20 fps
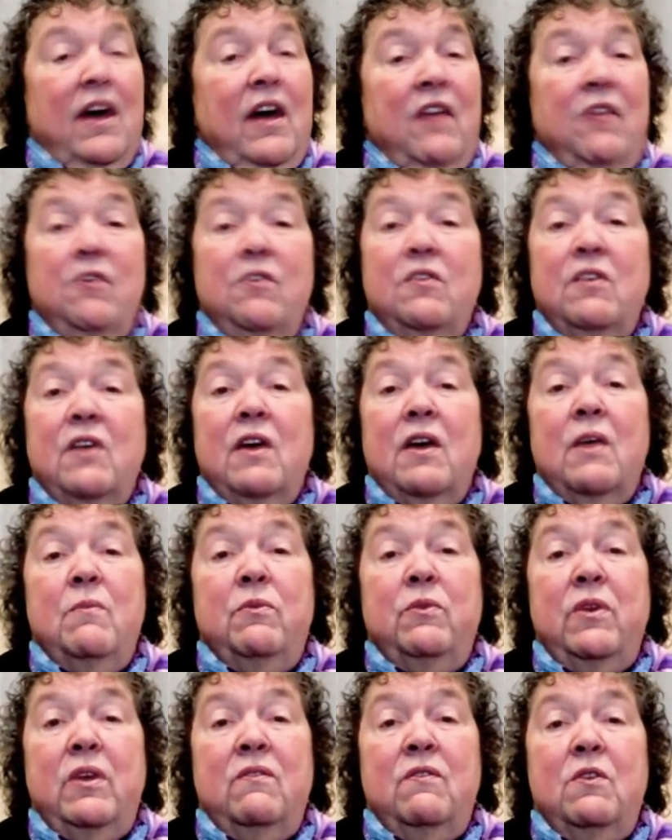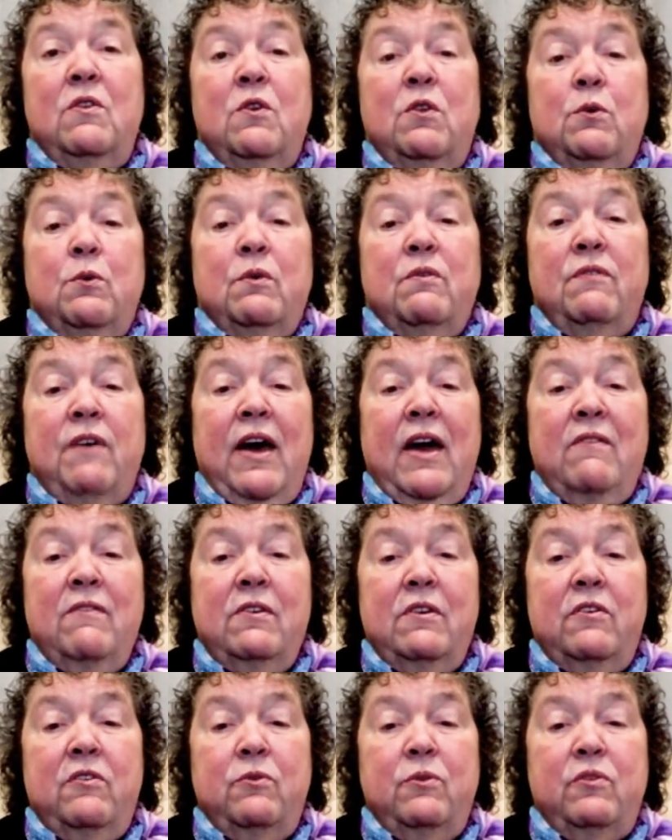Other times, even though the
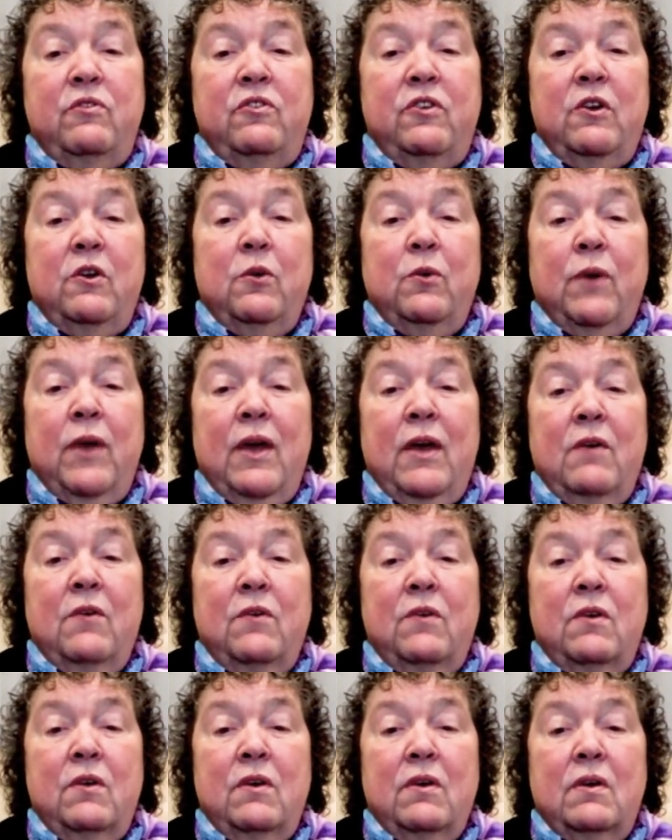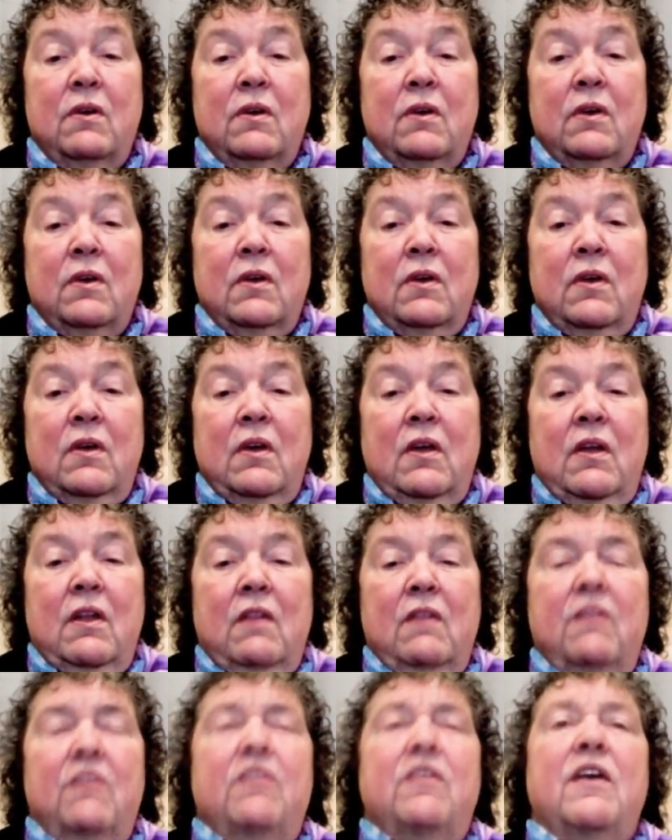revivalist was still around,
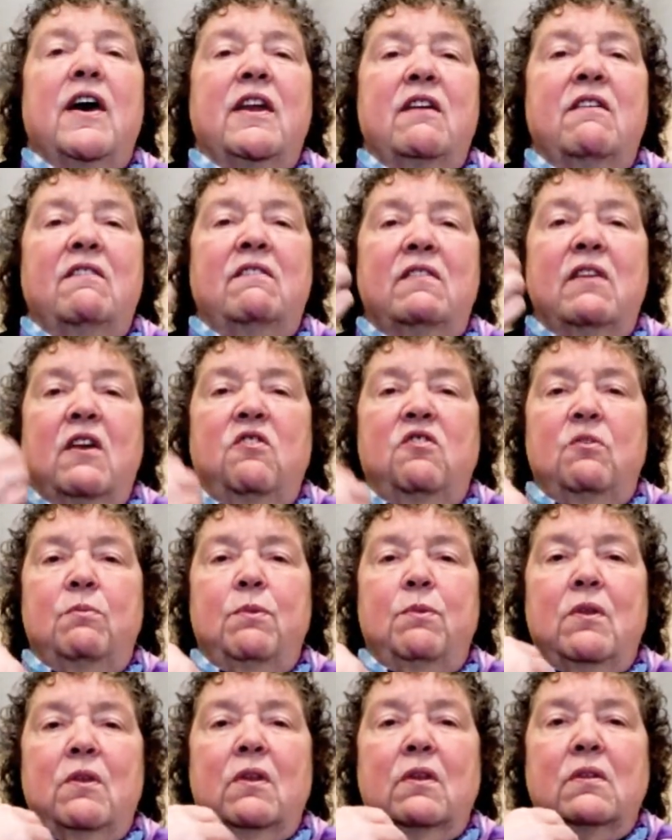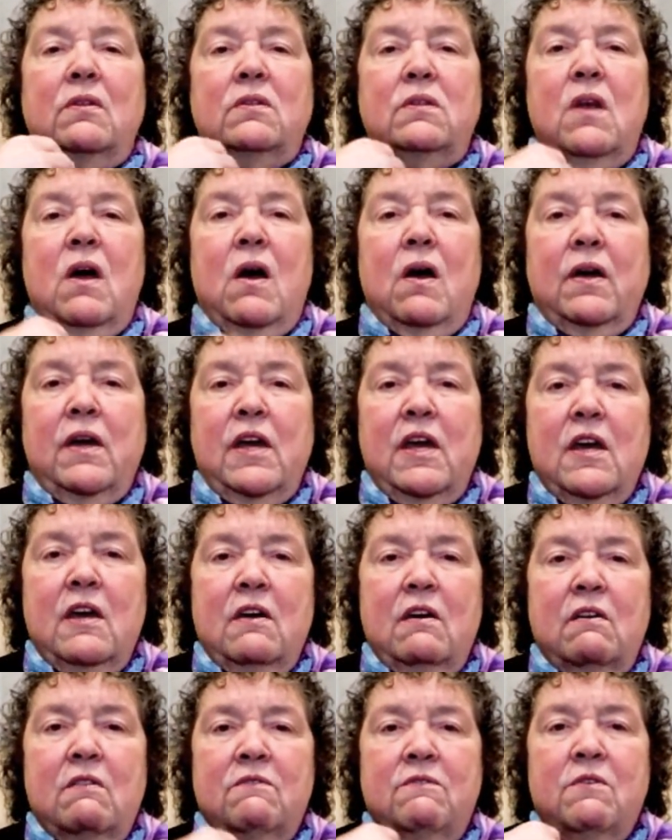that insatiable
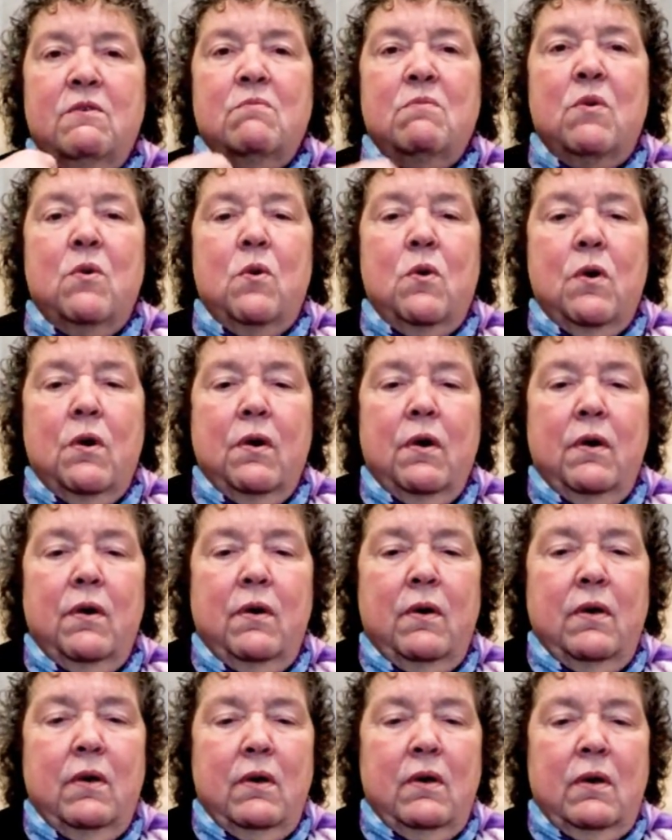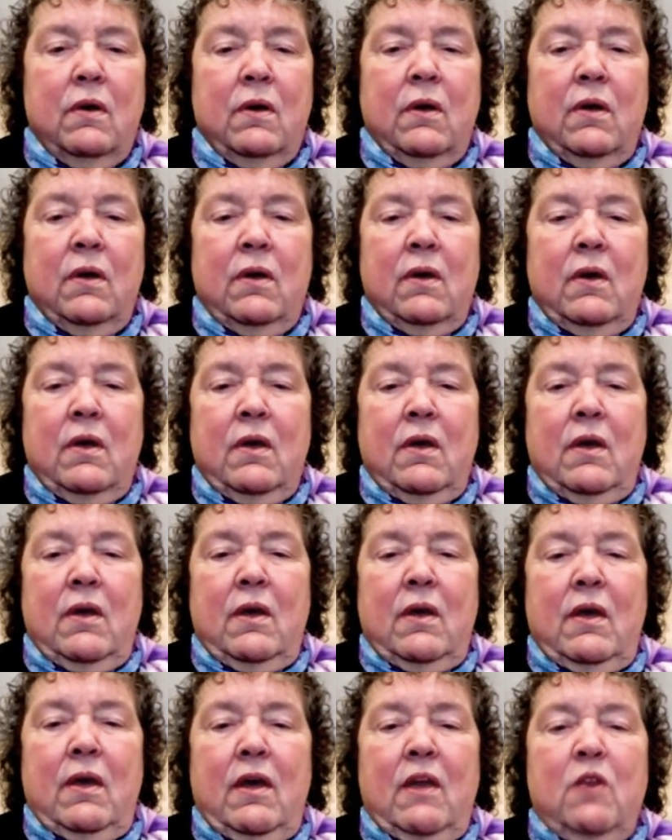longing for more
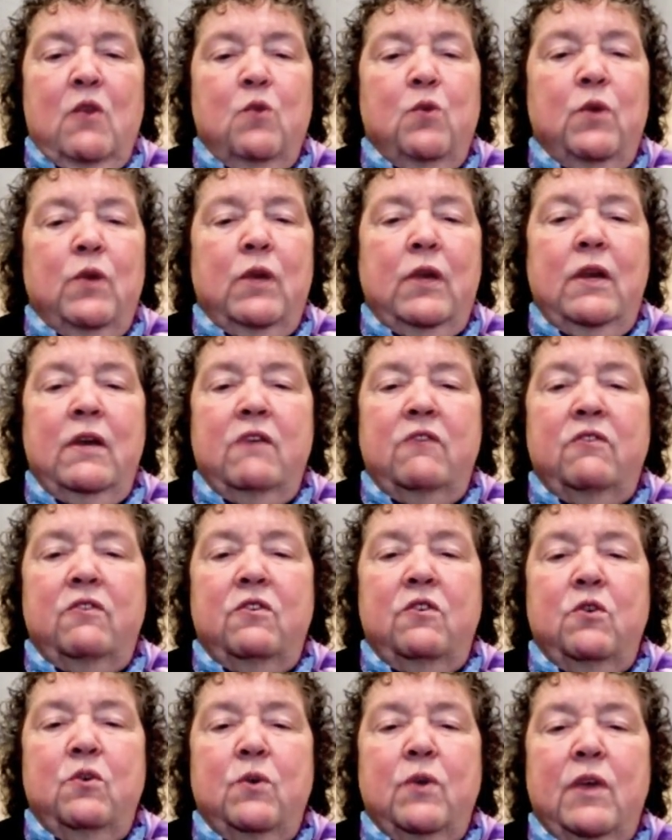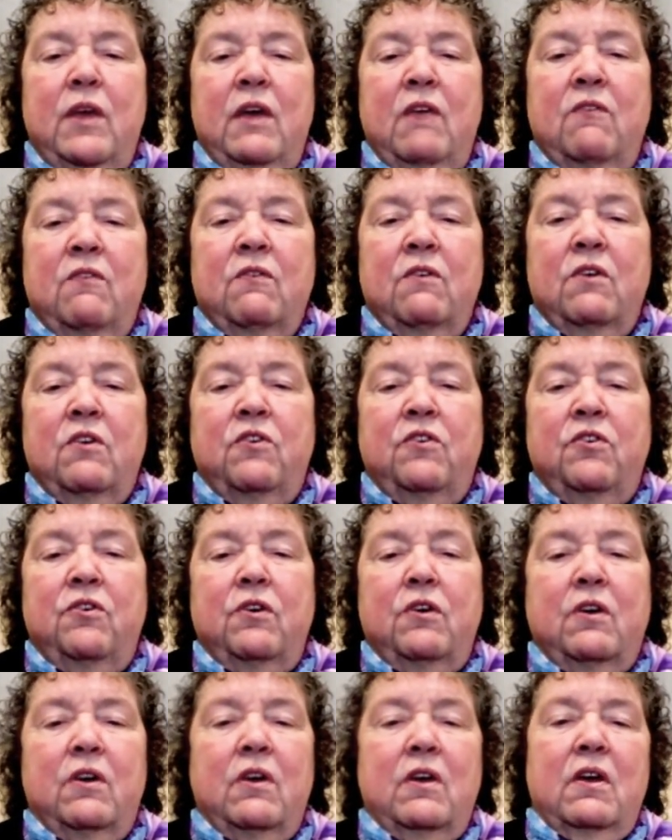and the willingness to do whatever it
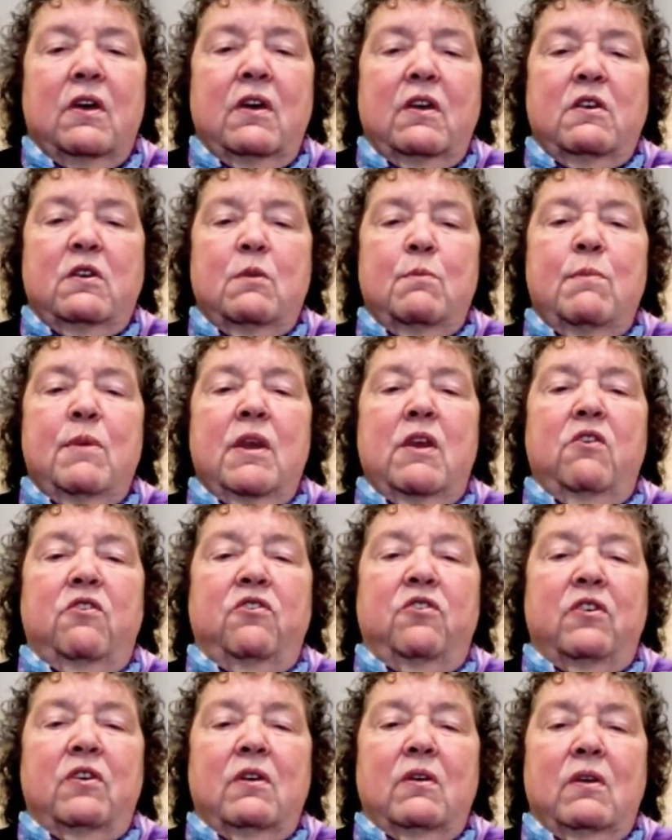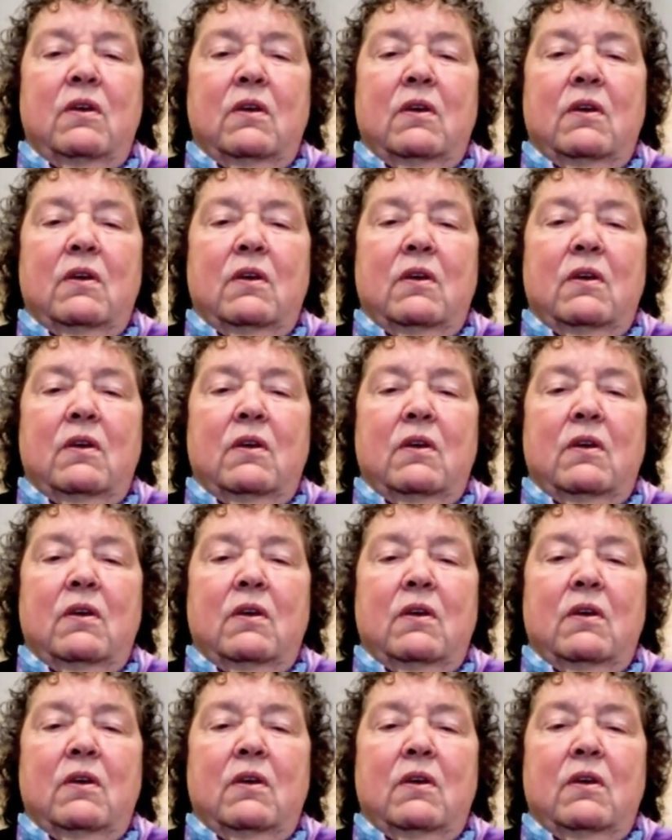took diminished.